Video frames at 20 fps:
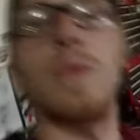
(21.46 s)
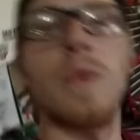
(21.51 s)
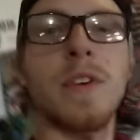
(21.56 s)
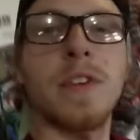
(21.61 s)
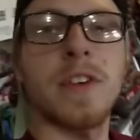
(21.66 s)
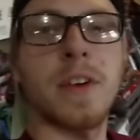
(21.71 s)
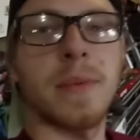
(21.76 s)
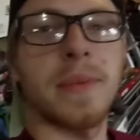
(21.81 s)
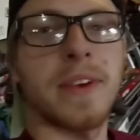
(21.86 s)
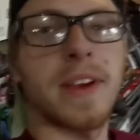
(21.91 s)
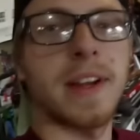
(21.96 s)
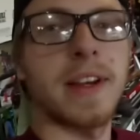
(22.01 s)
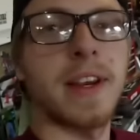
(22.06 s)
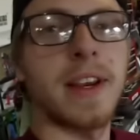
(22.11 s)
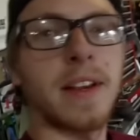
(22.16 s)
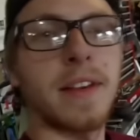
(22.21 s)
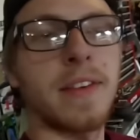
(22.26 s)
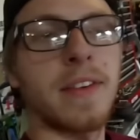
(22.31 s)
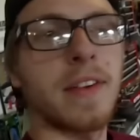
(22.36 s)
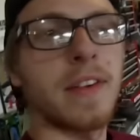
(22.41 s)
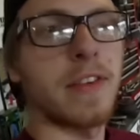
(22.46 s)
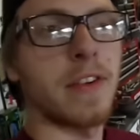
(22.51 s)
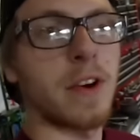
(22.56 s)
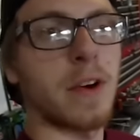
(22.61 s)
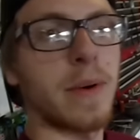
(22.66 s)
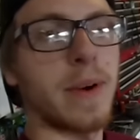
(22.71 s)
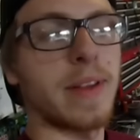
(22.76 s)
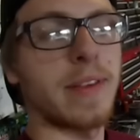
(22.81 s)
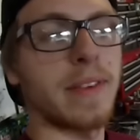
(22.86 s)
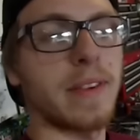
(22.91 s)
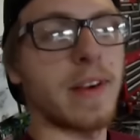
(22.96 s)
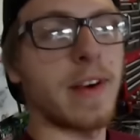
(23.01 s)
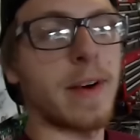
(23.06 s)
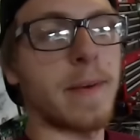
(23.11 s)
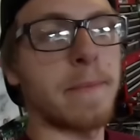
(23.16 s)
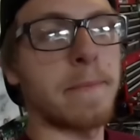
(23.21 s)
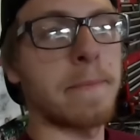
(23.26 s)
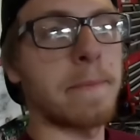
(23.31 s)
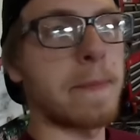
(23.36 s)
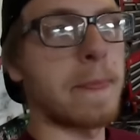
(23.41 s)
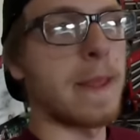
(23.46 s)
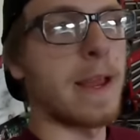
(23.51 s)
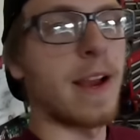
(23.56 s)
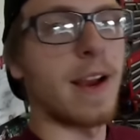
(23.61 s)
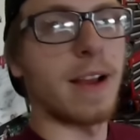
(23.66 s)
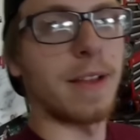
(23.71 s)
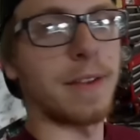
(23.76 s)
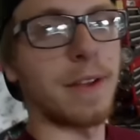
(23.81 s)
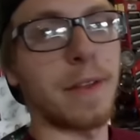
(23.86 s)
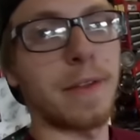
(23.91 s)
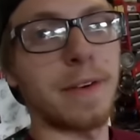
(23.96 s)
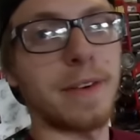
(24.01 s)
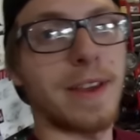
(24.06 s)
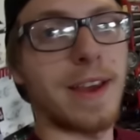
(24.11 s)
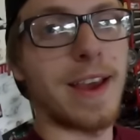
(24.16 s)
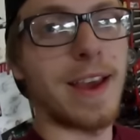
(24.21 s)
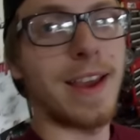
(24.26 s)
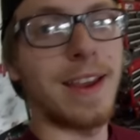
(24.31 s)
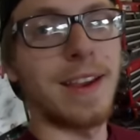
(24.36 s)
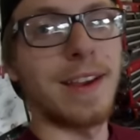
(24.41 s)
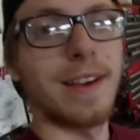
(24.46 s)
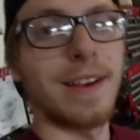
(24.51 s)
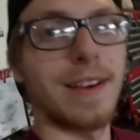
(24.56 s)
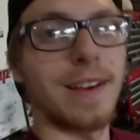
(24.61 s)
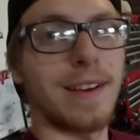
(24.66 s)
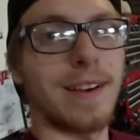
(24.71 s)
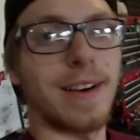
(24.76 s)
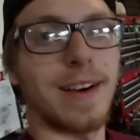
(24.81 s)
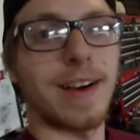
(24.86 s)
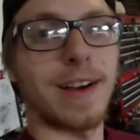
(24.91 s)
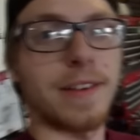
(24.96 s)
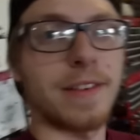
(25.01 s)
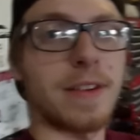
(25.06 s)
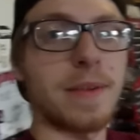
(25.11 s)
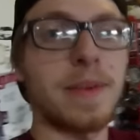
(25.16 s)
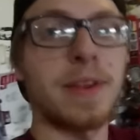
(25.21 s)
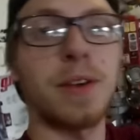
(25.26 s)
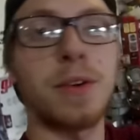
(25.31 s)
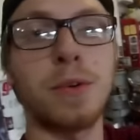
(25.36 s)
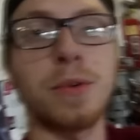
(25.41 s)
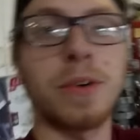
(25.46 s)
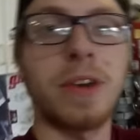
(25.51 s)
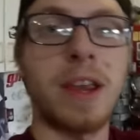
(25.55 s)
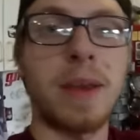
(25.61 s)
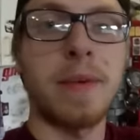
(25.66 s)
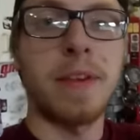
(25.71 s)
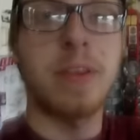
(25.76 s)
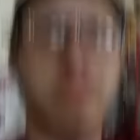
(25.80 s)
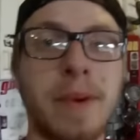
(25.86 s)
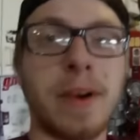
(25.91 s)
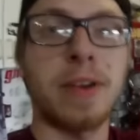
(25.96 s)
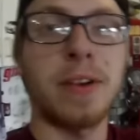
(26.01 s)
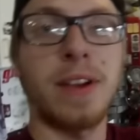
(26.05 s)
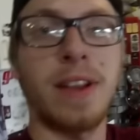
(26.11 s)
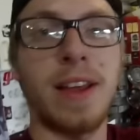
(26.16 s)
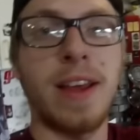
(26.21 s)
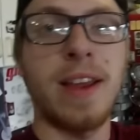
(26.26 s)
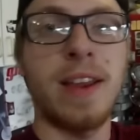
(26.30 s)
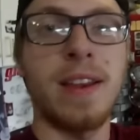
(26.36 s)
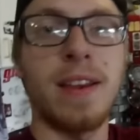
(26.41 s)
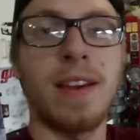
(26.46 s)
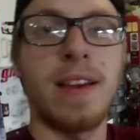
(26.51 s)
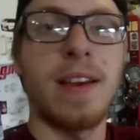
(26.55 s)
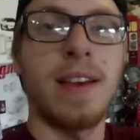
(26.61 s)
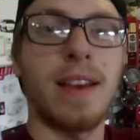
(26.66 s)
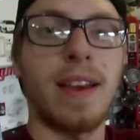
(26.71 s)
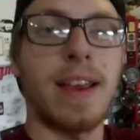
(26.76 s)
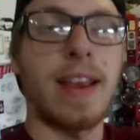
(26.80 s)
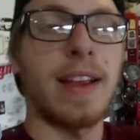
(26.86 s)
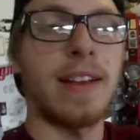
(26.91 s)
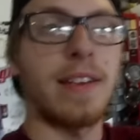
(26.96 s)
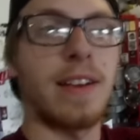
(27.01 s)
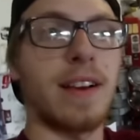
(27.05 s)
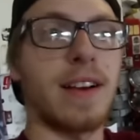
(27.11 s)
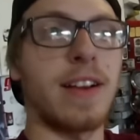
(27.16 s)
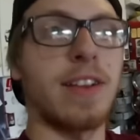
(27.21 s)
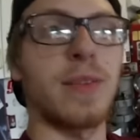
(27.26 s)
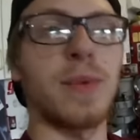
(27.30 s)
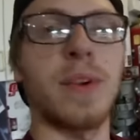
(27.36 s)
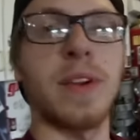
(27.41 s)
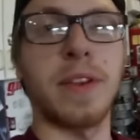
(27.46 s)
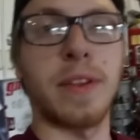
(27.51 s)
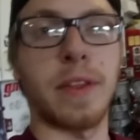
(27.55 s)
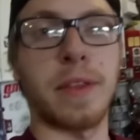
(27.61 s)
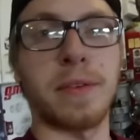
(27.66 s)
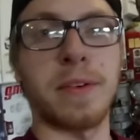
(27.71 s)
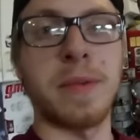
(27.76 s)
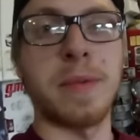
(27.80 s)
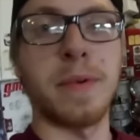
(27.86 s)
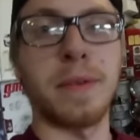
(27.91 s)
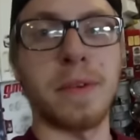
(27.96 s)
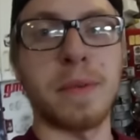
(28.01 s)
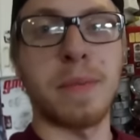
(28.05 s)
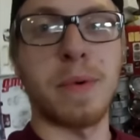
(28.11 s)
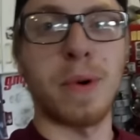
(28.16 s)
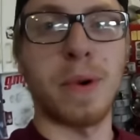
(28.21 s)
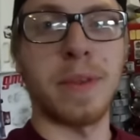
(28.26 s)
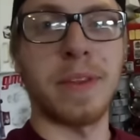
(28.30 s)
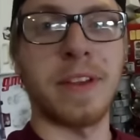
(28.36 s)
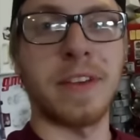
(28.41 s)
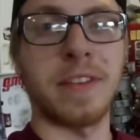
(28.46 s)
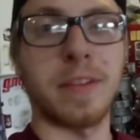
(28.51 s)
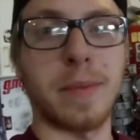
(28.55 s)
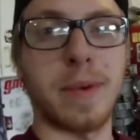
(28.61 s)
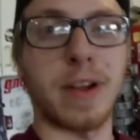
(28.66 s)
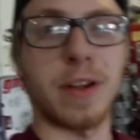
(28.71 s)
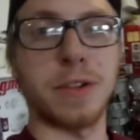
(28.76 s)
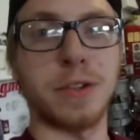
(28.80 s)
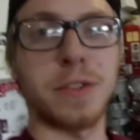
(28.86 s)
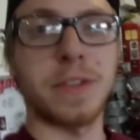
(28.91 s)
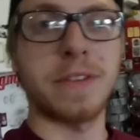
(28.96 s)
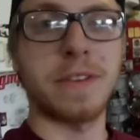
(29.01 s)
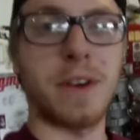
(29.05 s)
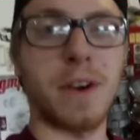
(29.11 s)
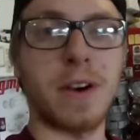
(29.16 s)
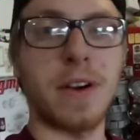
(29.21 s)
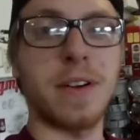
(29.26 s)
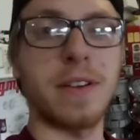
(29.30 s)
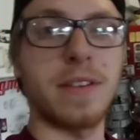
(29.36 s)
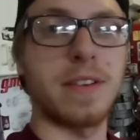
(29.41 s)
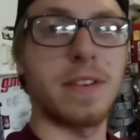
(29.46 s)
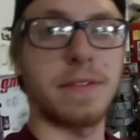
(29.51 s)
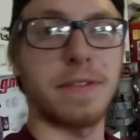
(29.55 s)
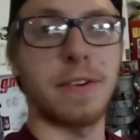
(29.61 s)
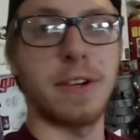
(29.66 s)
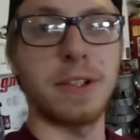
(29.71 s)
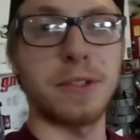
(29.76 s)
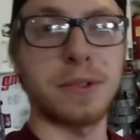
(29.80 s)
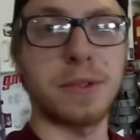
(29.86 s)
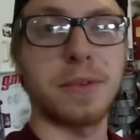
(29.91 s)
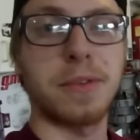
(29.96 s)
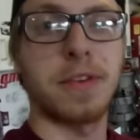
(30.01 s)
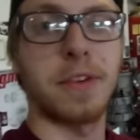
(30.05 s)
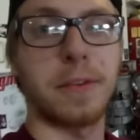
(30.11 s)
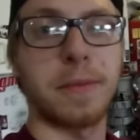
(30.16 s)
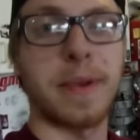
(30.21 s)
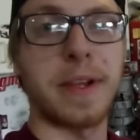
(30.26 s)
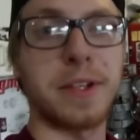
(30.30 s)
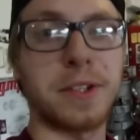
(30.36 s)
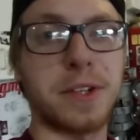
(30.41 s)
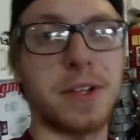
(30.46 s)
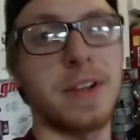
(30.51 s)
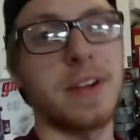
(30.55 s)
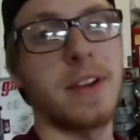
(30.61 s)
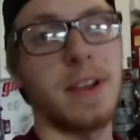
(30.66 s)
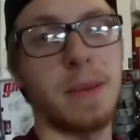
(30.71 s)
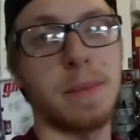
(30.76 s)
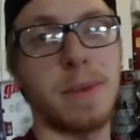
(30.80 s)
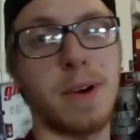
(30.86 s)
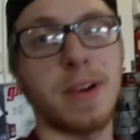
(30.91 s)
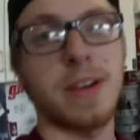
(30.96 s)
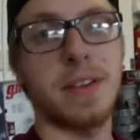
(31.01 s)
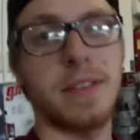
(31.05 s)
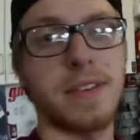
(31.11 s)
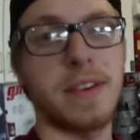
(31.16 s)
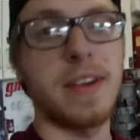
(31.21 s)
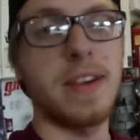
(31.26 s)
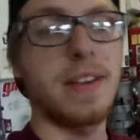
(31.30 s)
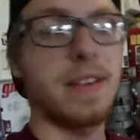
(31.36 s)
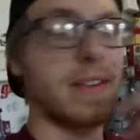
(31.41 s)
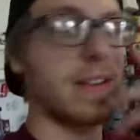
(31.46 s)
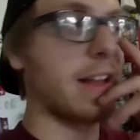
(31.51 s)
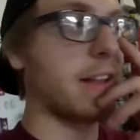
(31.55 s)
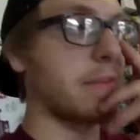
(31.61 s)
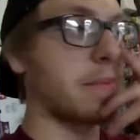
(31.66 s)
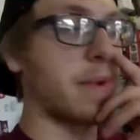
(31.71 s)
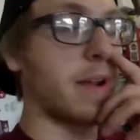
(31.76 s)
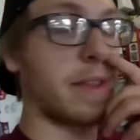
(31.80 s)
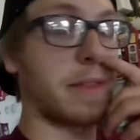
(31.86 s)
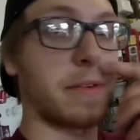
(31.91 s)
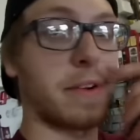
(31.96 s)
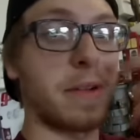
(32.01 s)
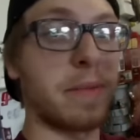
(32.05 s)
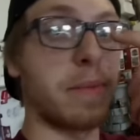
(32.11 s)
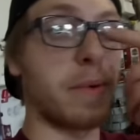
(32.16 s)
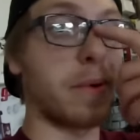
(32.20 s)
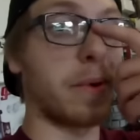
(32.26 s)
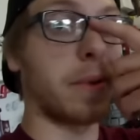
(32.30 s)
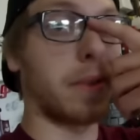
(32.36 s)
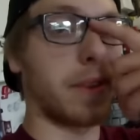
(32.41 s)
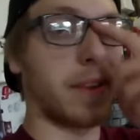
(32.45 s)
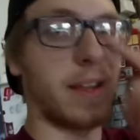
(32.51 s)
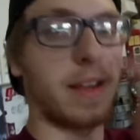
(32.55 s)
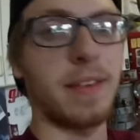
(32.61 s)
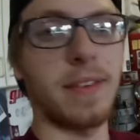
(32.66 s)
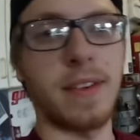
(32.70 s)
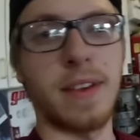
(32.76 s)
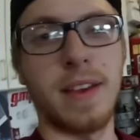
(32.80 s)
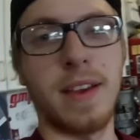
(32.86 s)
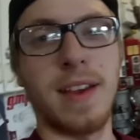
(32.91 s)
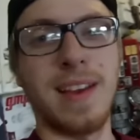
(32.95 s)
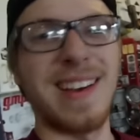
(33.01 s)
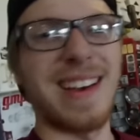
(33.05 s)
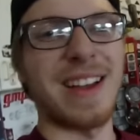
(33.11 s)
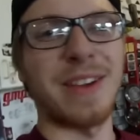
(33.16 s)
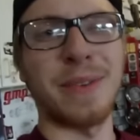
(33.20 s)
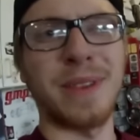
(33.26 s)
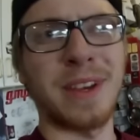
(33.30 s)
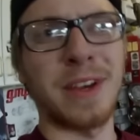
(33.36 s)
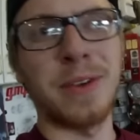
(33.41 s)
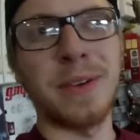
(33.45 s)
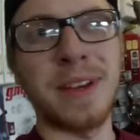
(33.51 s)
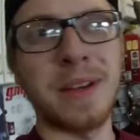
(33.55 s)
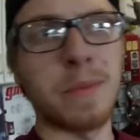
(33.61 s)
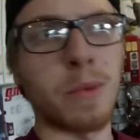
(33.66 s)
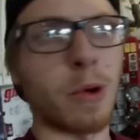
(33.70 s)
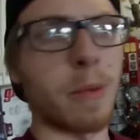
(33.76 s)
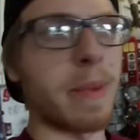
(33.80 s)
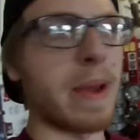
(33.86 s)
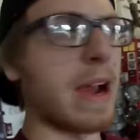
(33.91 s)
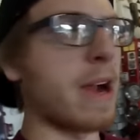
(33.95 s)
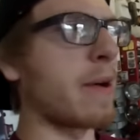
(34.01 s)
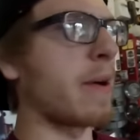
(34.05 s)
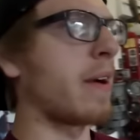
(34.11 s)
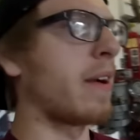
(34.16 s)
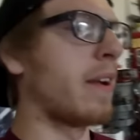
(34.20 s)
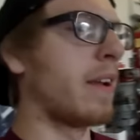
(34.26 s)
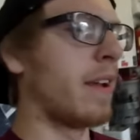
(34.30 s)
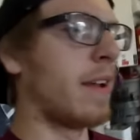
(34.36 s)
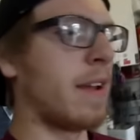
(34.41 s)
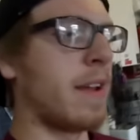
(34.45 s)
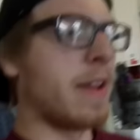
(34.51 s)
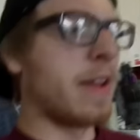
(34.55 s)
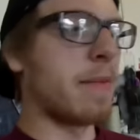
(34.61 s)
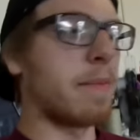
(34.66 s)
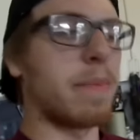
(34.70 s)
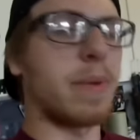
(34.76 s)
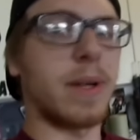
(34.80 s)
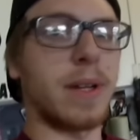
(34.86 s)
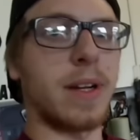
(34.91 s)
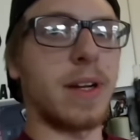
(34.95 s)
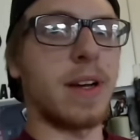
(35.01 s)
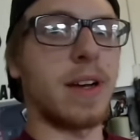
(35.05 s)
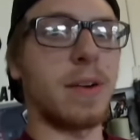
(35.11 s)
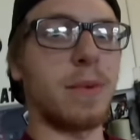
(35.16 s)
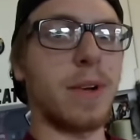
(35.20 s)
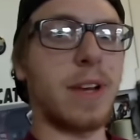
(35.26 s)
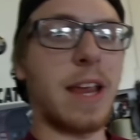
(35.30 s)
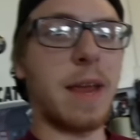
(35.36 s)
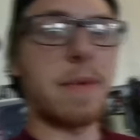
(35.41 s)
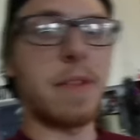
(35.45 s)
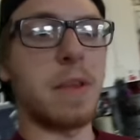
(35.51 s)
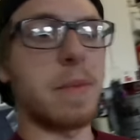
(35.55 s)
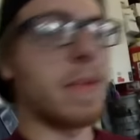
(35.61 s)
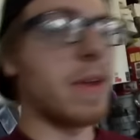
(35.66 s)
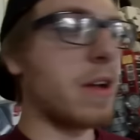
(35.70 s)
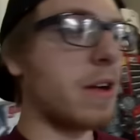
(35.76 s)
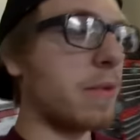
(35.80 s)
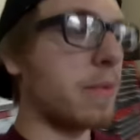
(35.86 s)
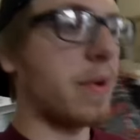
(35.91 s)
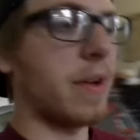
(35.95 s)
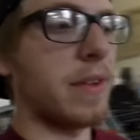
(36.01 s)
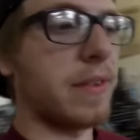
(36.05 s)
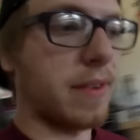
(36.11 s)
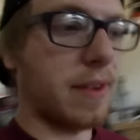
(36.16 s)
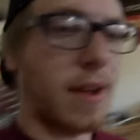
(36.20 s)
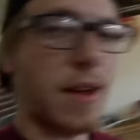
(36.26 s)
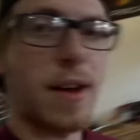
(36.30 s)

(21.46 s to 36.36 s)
What's up, Skid Kids? So it's another day. Something cool came in the mail today, and it's one of the three most important things about a drift car: differential, suspension, and bucket seat. That's my three important things. I don't think you need more power. But what came in the mail was